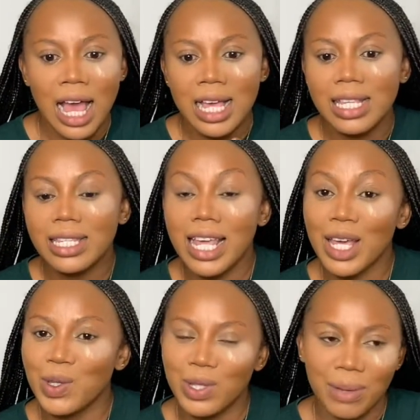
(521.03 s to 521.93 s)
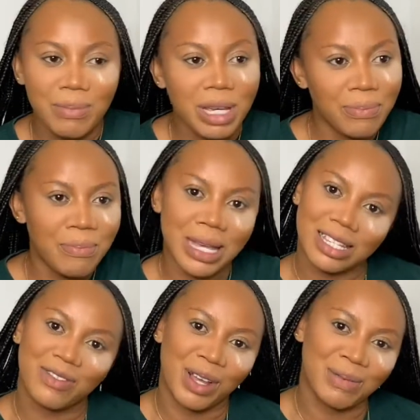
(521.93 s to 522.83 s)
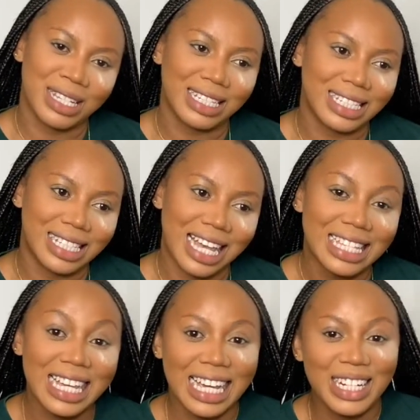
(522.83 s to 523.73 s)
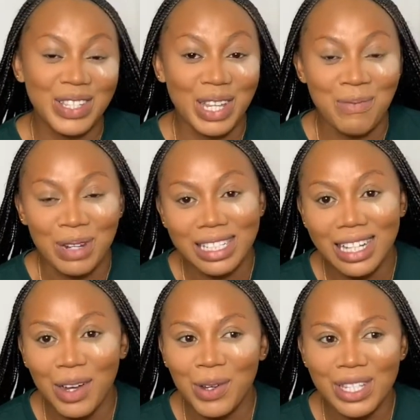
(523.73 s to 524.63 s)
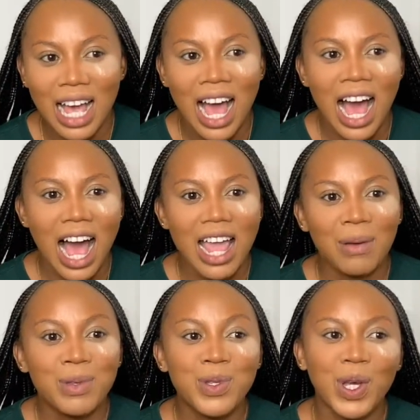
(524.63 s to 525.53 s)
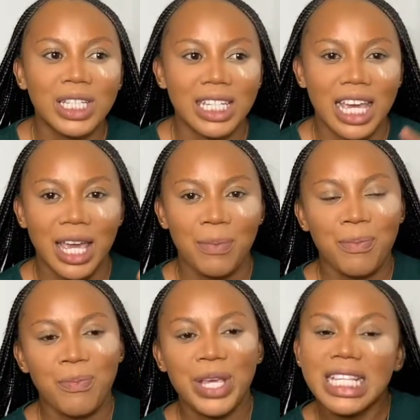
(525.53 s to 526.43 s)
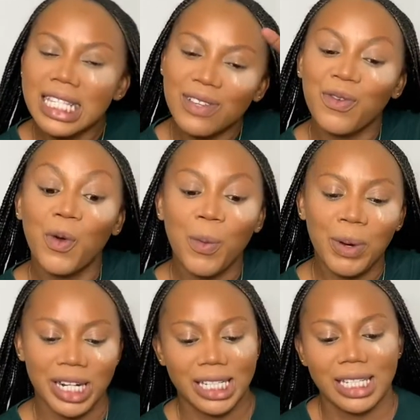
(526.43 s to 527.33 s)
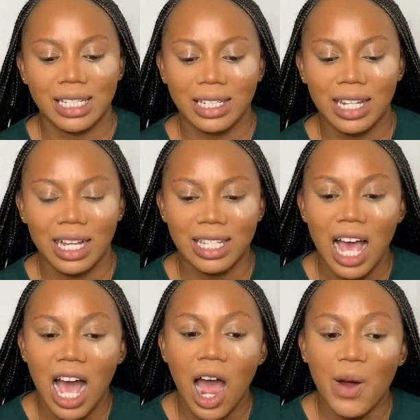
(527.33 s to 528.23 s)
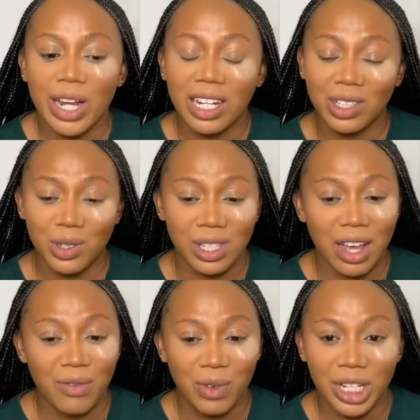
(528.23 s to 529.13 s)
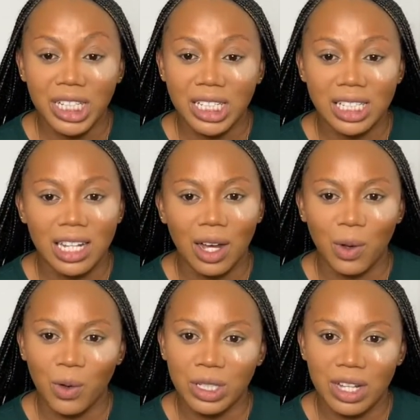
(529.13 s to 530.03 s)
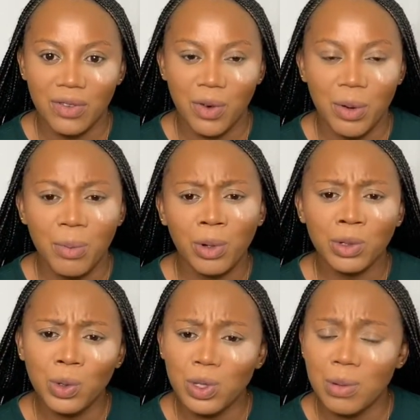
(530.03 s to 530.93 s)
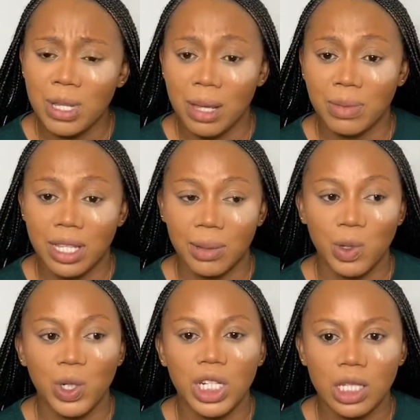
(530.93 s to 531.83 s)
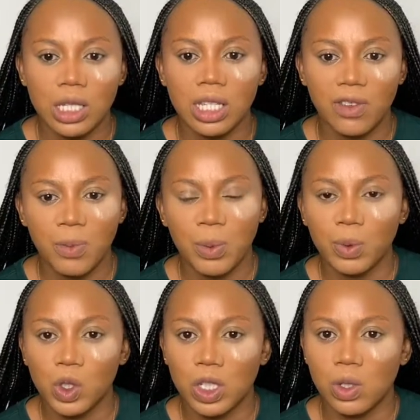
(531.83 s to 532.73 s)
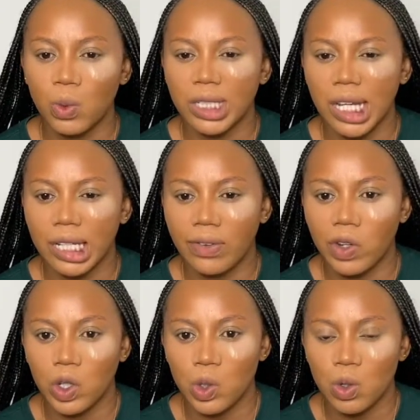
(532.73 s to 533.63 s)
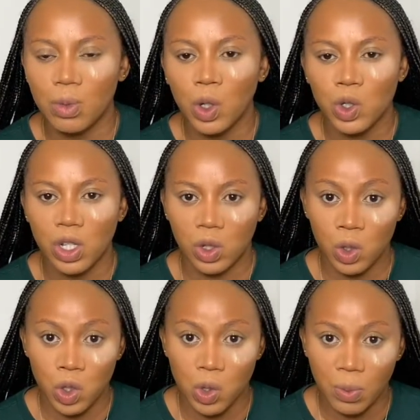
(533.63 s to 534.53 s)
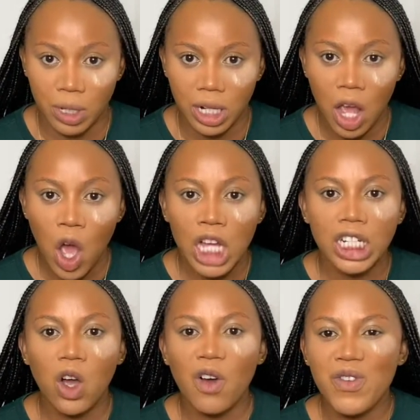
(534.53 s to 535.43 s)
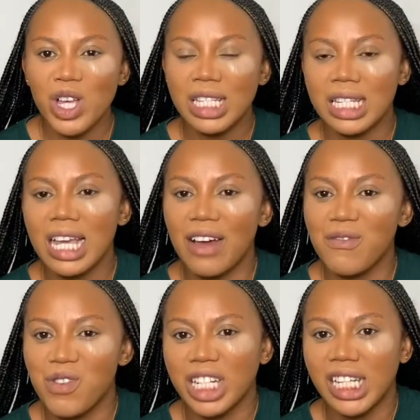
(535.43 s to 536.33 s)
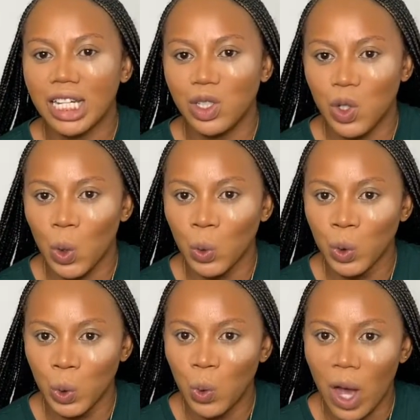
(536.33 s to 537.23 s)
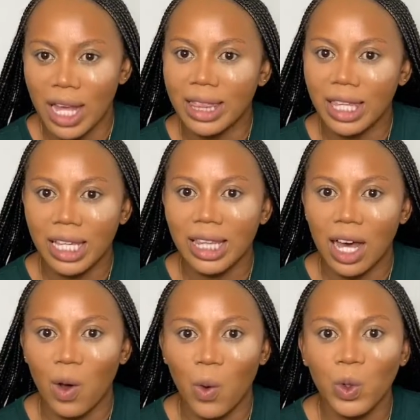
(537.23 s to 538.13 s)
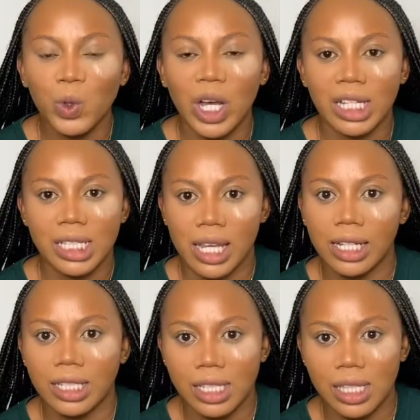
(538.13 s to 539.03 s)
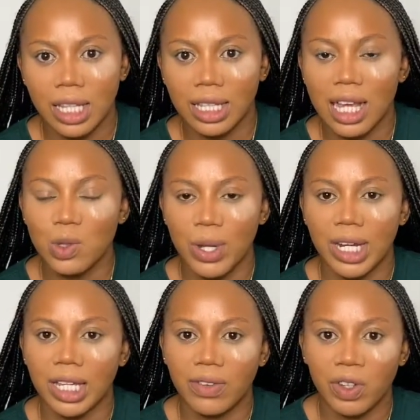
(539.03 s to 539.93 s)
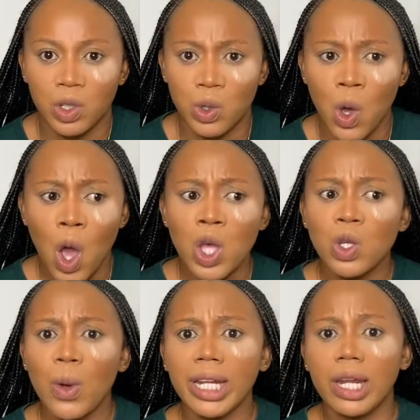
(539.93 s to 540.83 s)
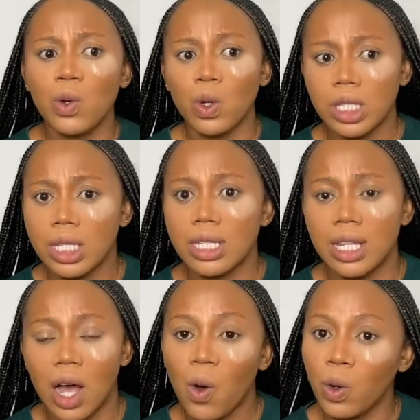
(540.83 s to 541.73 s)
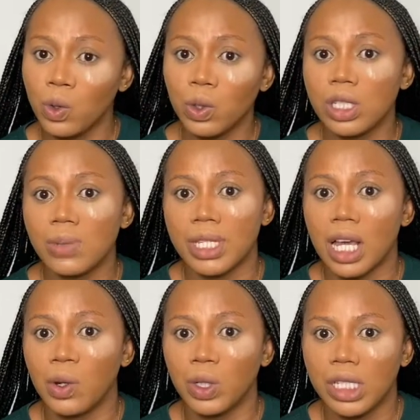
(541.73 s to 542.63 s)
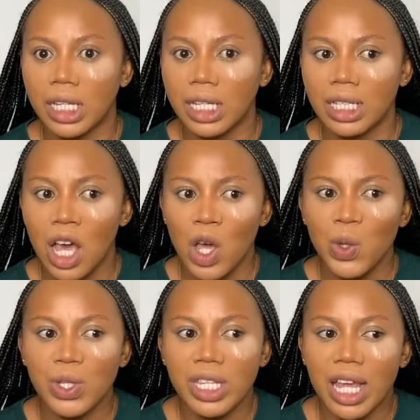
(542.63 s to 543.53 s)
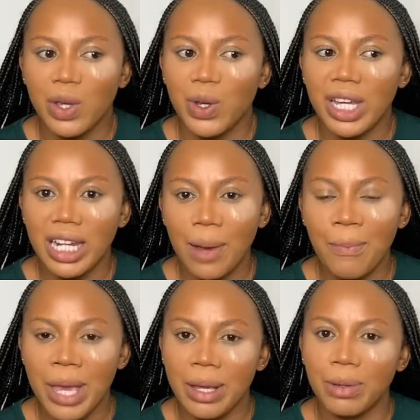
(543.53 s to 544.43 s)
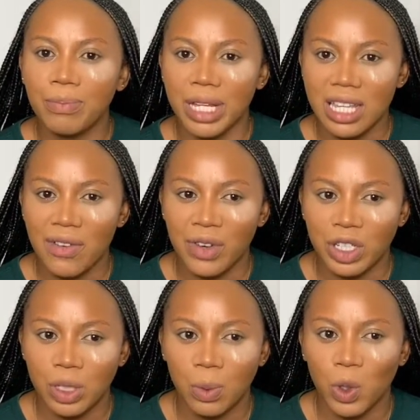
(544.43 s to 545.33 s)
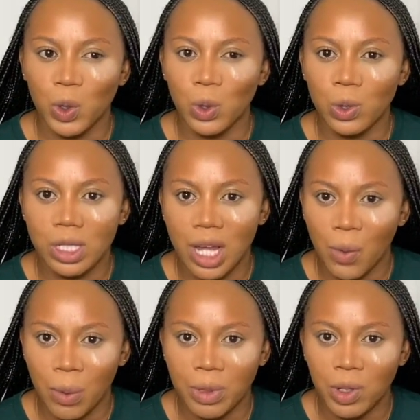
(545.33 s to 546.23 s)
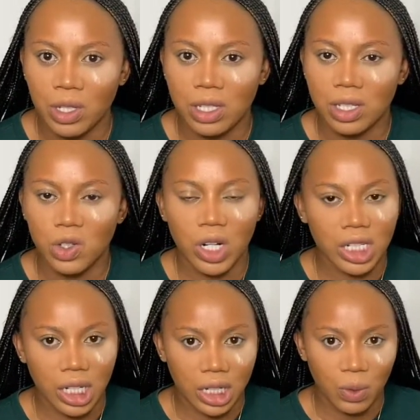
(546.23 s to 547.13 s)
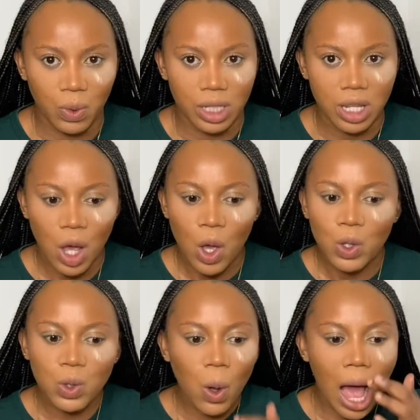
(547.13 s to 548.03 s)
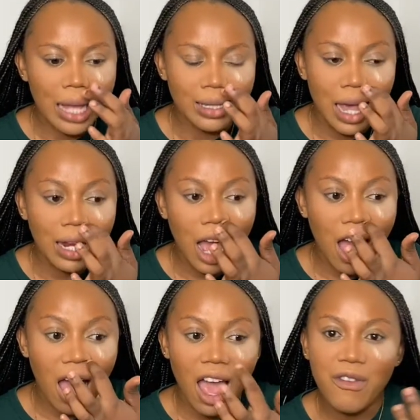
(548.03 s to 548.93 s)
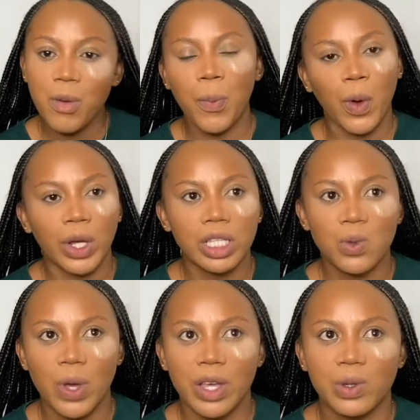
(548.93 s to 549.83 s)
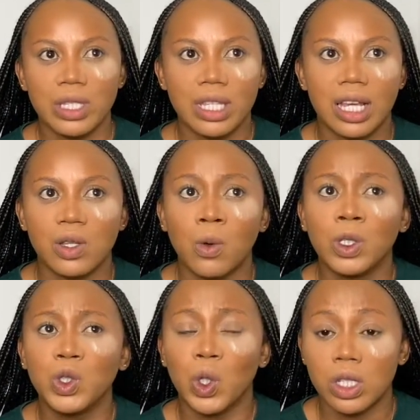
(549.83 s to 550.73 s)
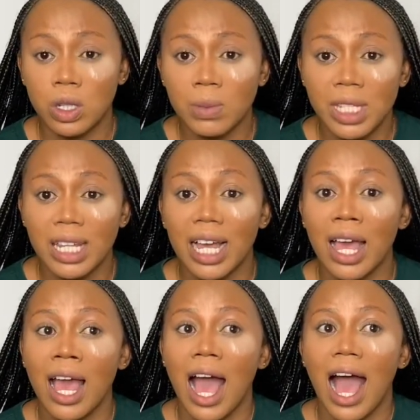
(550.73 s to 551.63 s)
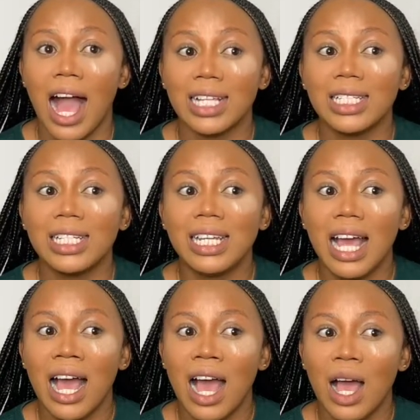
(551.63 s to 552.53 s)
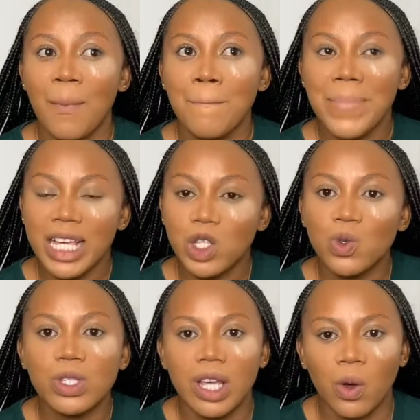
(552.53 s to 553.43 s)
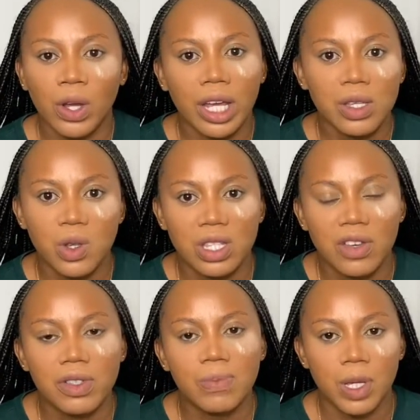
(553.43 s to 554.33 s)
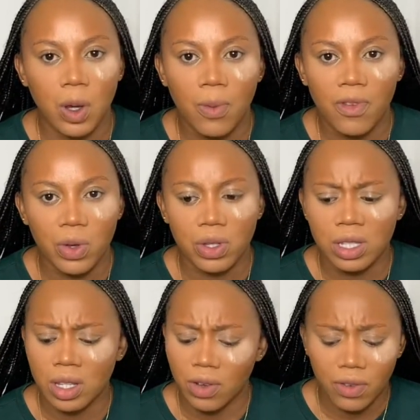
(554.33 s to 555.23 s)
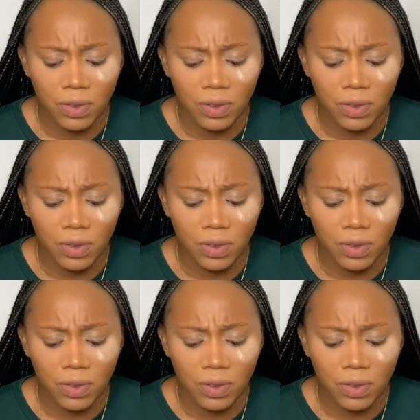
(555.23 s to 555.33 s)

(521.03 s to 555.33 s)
Say it to them. Me myself, I'm saying this thing. I think I need to start practicing that, because I am such a peaceful person that I rather just avoid it than go there for it. But no, sometimes then you need to give people just the way they are giving it to you, because you are not stupid. They obviously have rated you and think that, oh, you can take this thing, that's why they are giving it to you. So when they notice that, oh no, this cannot take it, you see that you either make better friendship or you lose that one because it's trash anyways. So at every point where you see that someone does something that actually makes you second guess yourself, speak up for yourself.